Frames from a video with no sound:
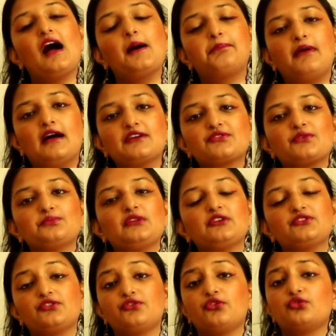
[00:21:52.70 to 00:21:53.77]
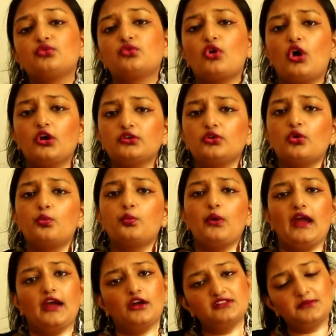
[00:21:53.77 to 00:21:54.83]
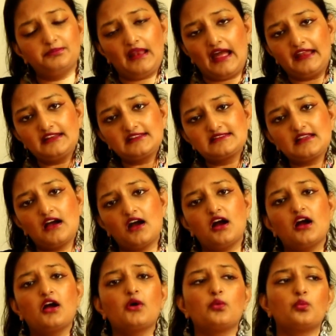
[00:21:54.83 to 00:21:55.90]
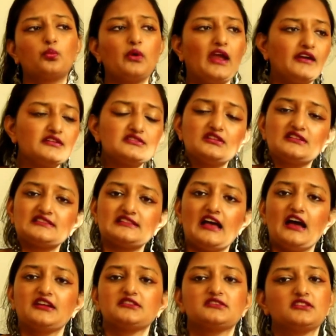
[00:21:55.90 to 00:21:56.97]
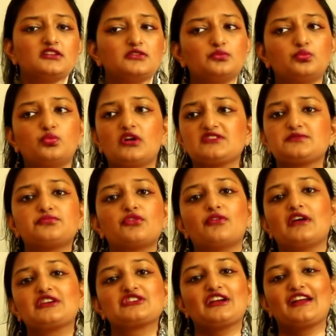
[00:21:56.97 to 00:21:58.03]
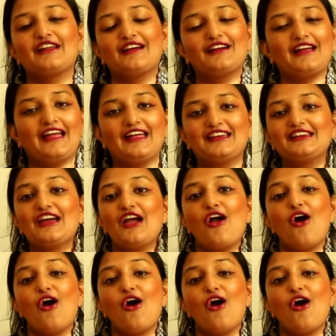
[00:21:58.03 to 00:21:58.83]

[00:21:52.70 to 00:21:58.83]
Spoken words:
Apart from this, if you do not know where the planets are, where is your Saturn, what's Purvashada, and